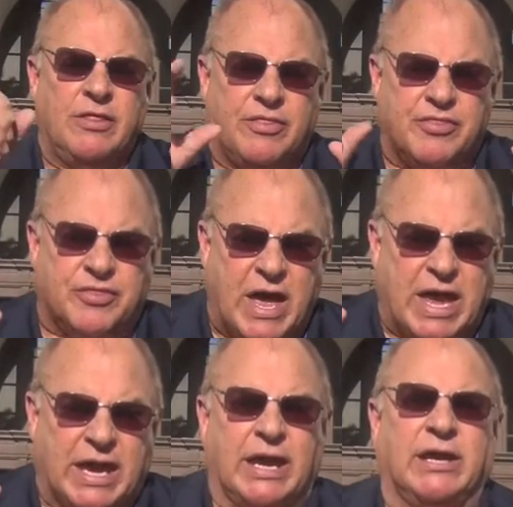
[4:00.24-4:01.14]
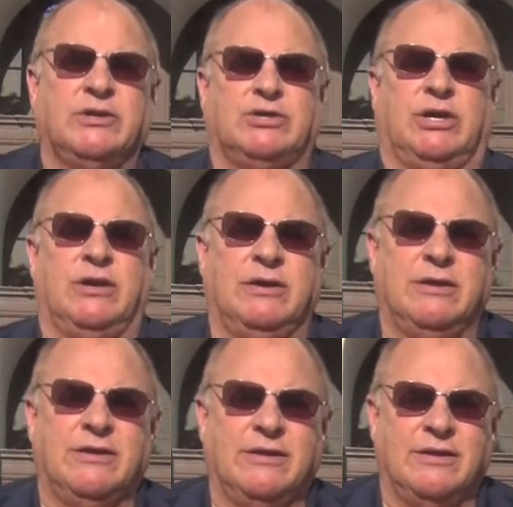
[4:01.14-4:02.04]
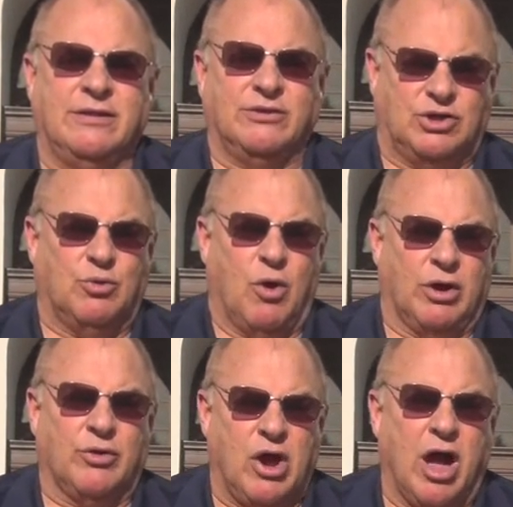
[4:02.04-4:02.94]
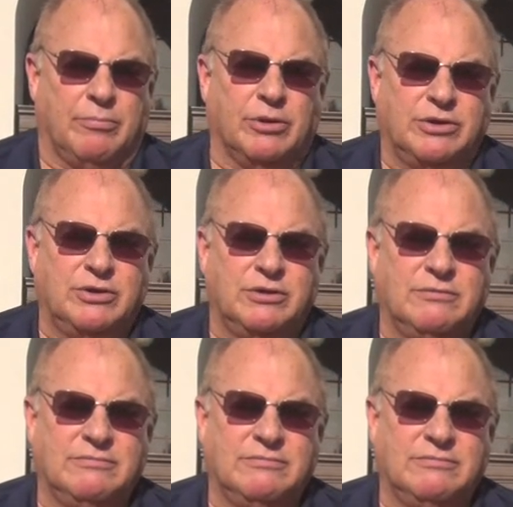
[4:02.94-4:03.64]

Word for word: things that you want to accomplish.